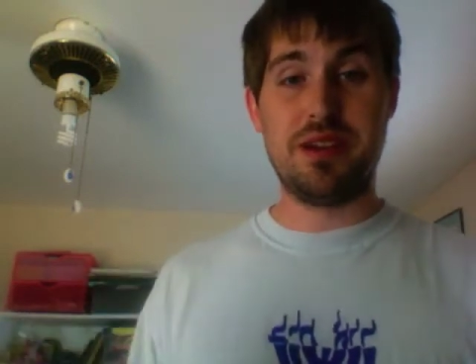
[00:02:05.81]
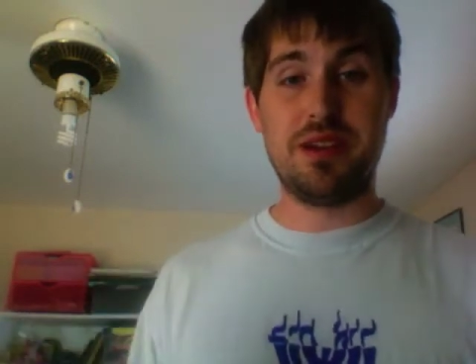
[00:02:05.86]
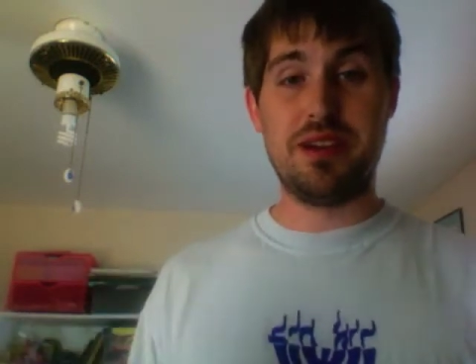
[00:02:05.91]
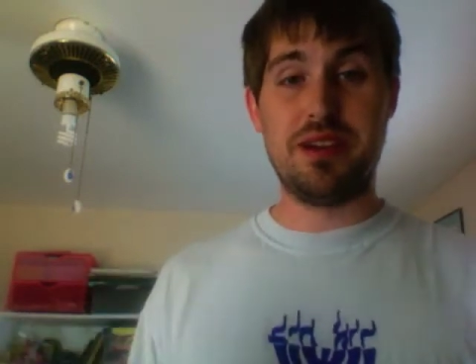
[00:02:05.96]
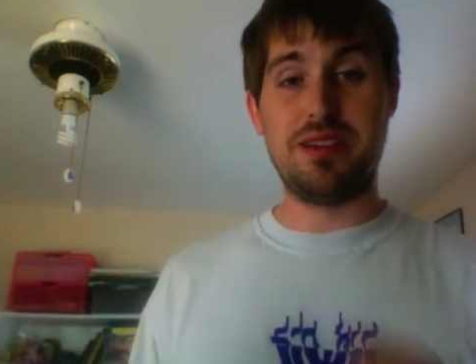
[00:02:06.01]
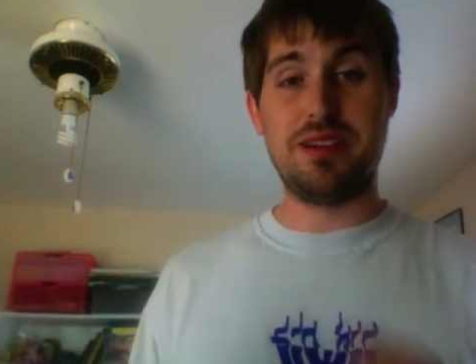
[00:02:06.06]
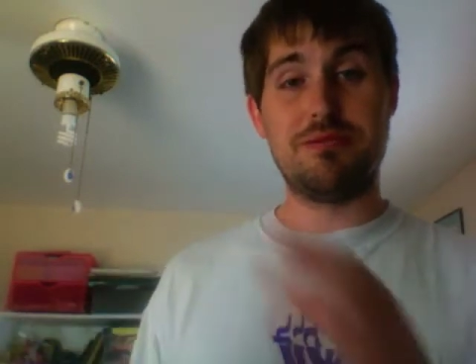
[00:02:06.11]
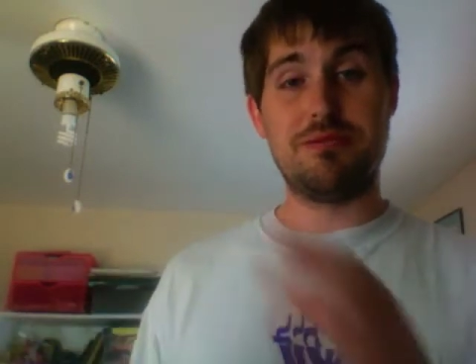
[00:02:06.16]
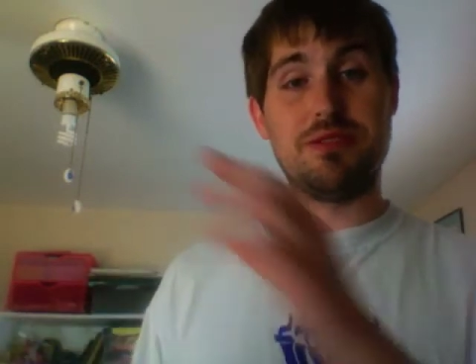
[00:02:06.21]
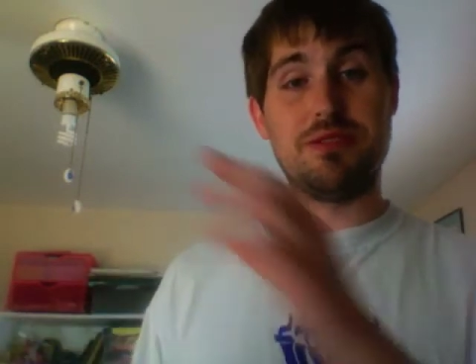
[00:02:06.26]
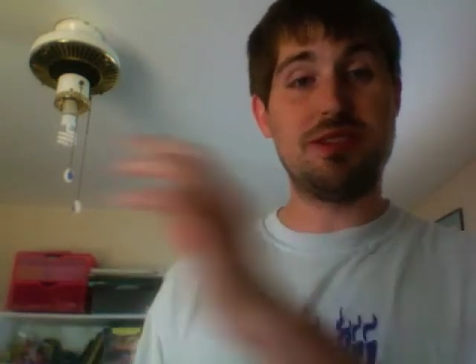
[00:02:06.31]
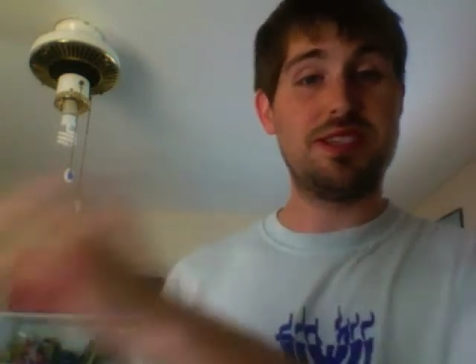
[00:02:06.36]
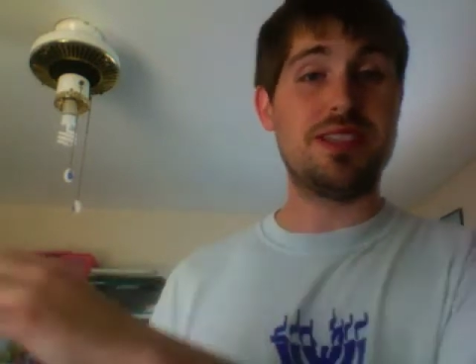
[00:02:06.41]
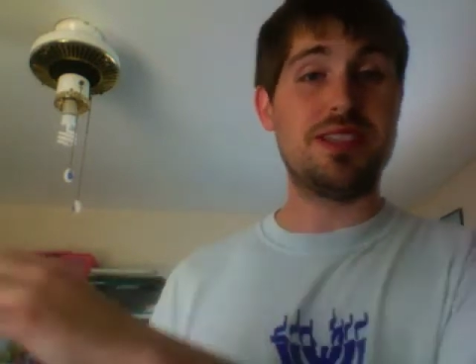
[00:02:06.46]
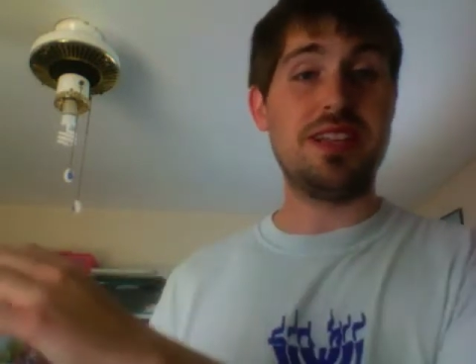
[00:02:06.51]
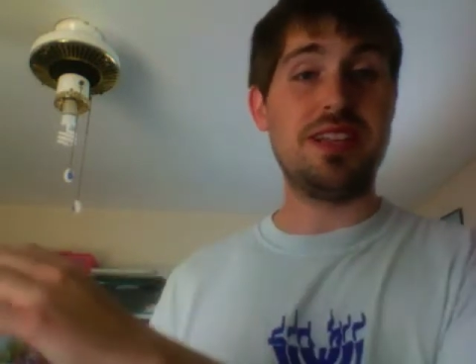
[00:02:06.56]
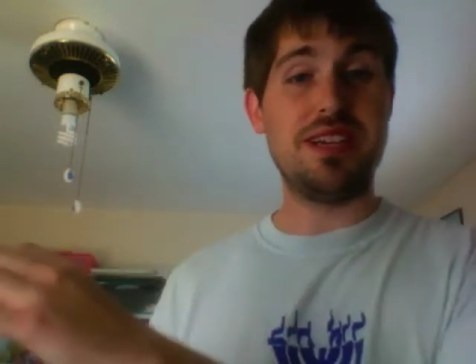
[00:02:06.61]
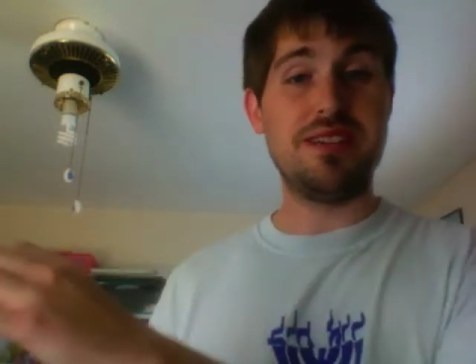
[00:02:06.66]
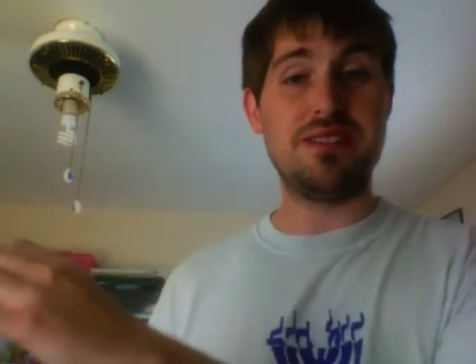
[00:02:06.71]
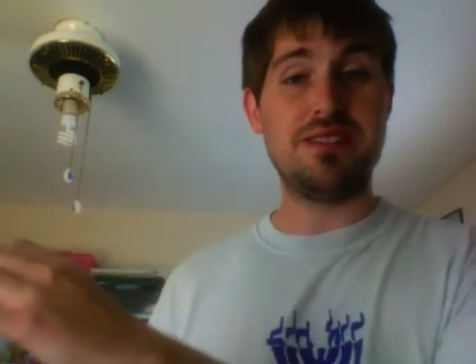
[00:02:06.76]
They were just
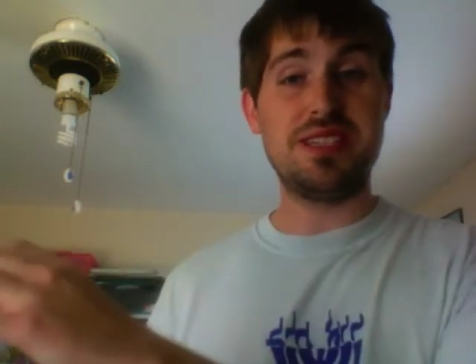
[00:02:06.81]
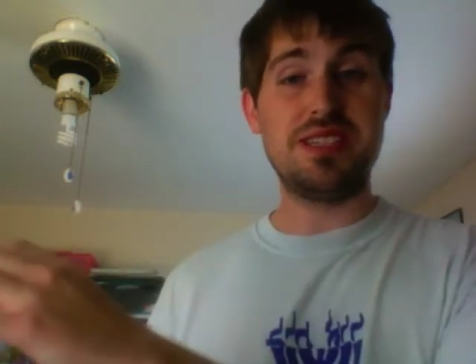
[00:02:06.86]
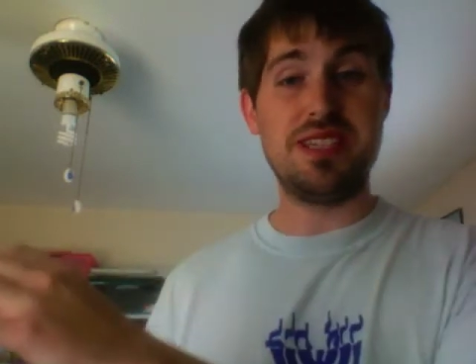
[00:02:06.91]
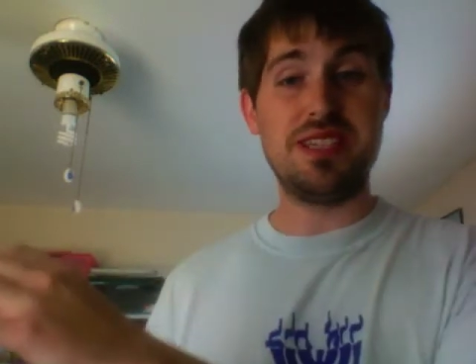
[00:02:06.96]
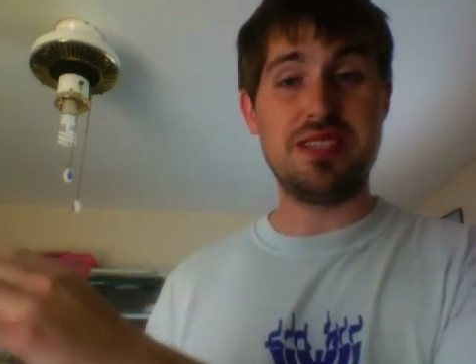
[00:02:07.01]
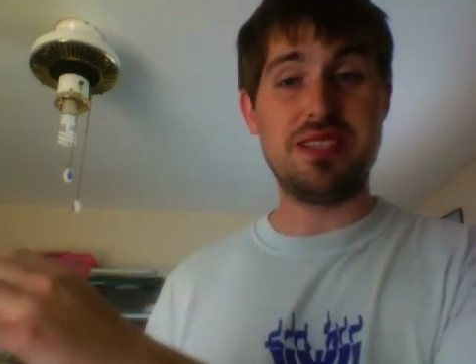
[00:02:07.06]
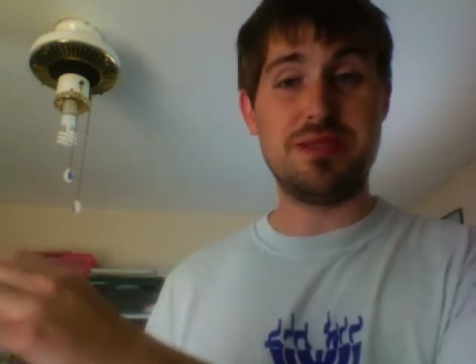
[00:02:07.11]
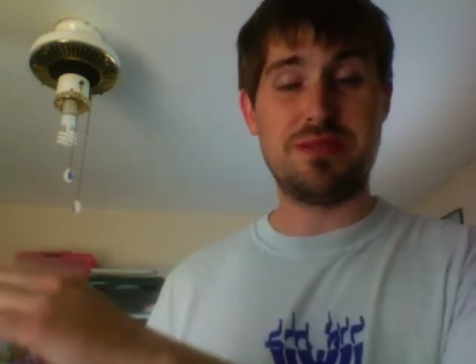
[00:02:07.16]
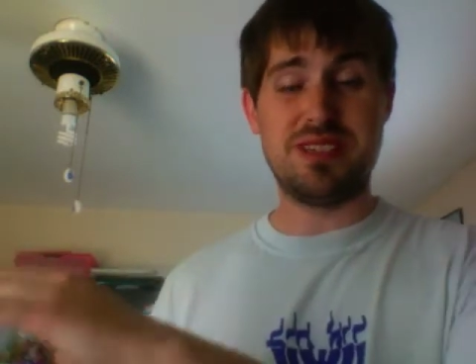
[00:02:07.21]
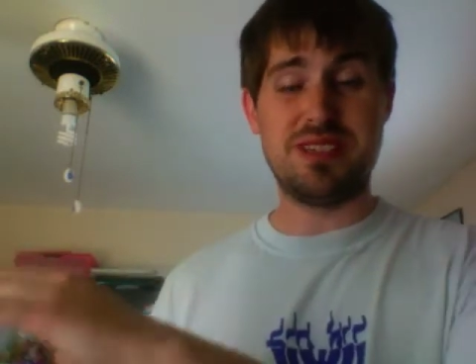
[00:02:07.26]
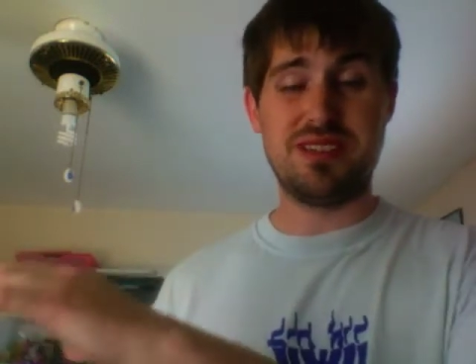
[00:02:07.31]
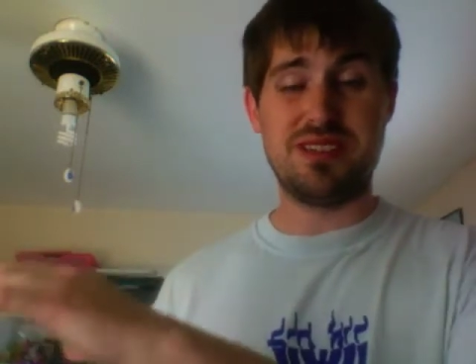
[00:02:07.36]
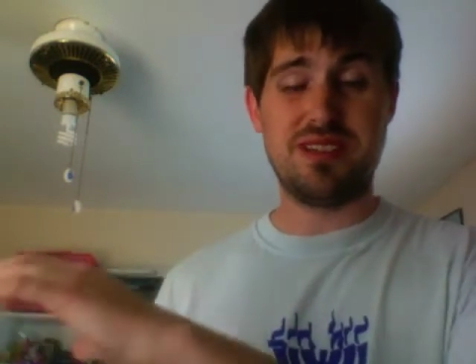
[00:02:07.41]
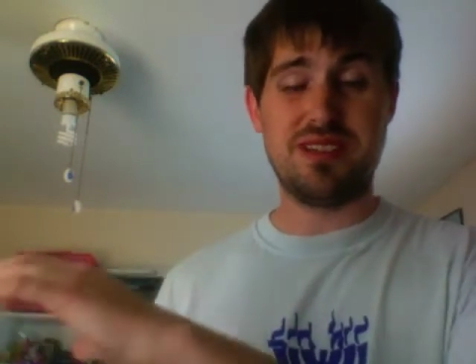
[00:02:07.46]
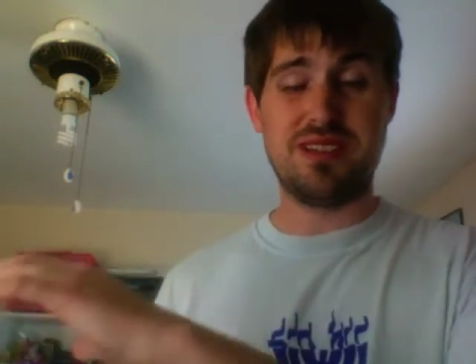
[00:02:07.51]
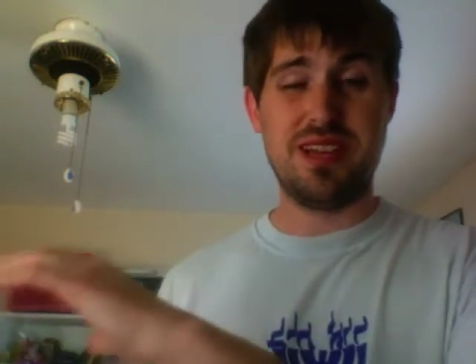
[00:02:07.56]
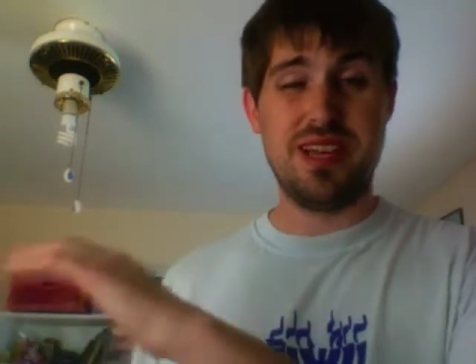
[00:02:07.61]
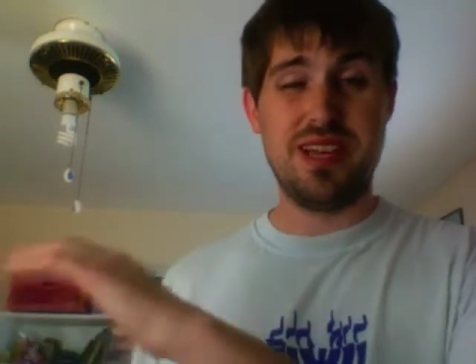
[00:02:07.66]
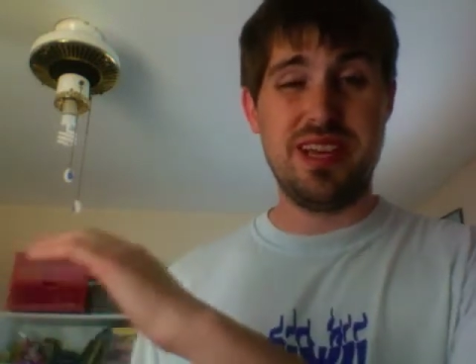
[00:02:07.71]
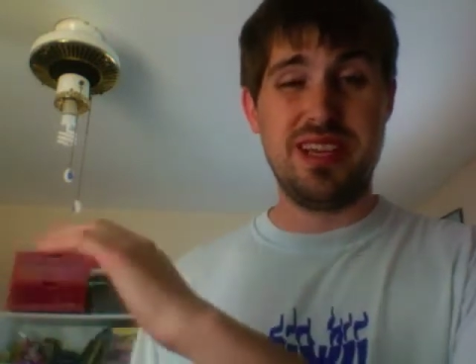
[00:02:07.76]
slaves in Egypt, and
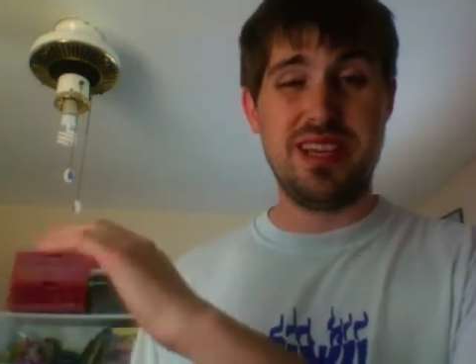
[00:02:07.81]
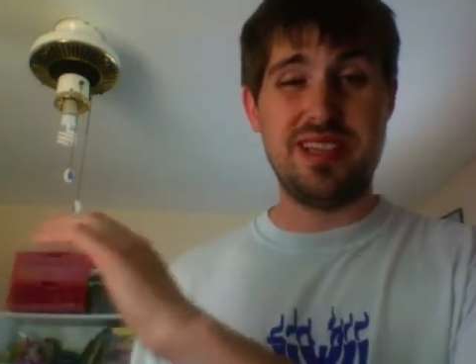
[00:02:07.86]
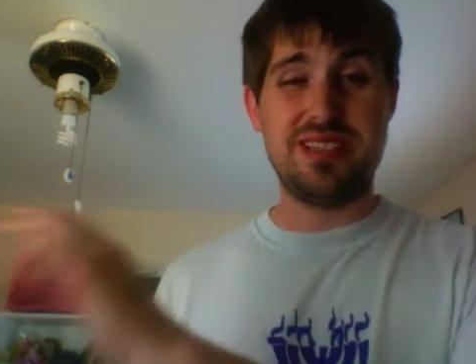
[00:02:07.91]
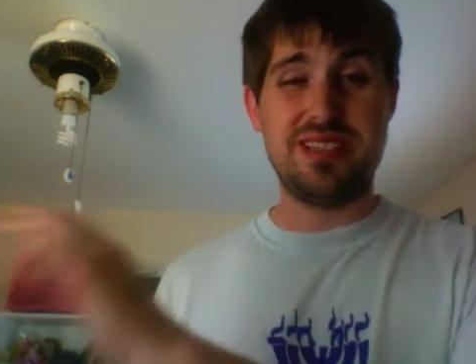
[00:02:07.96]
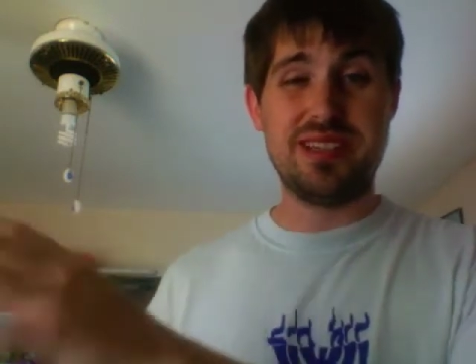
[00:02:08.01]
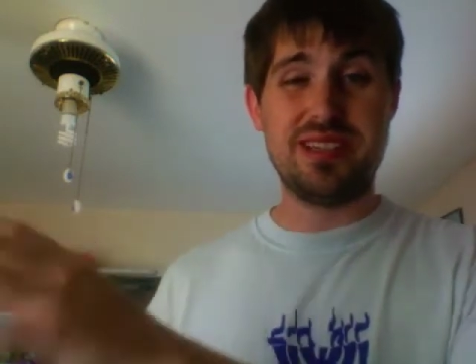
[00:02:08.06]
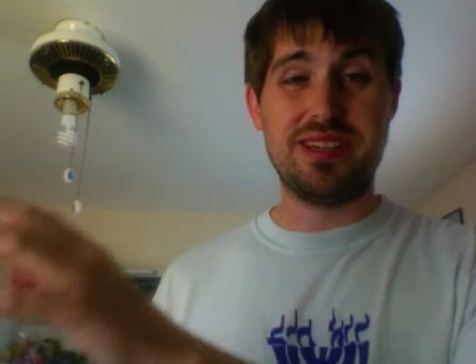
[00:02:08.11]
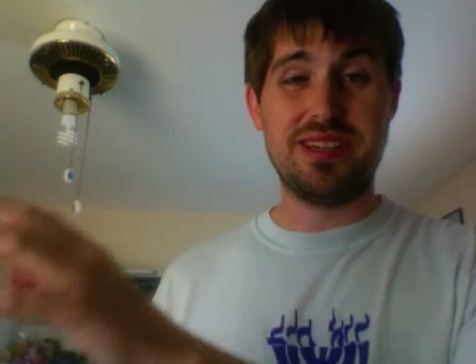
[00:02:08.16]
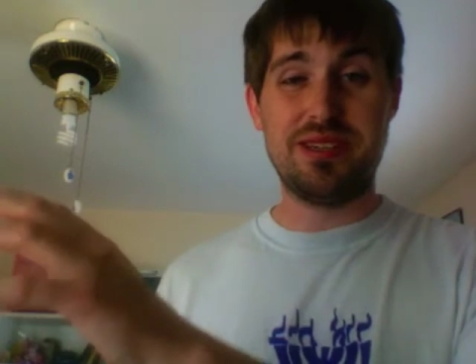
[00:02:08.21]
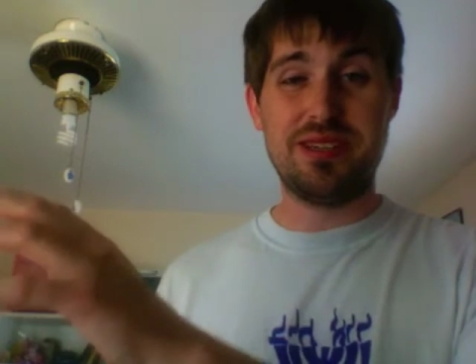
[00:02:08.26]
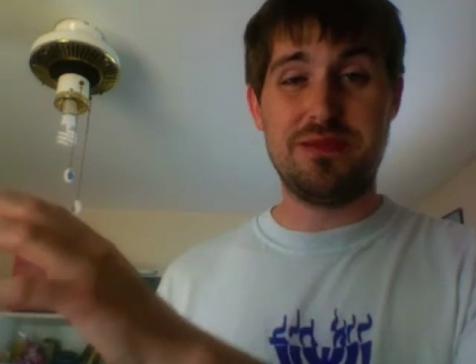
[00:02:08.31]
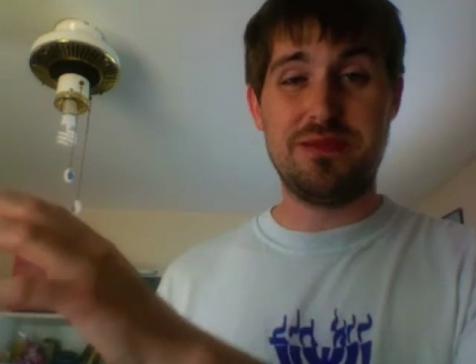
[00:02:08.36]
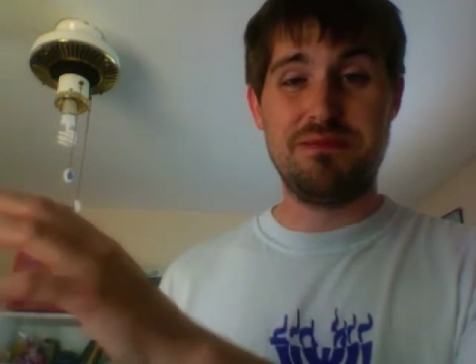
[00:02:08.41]
he said,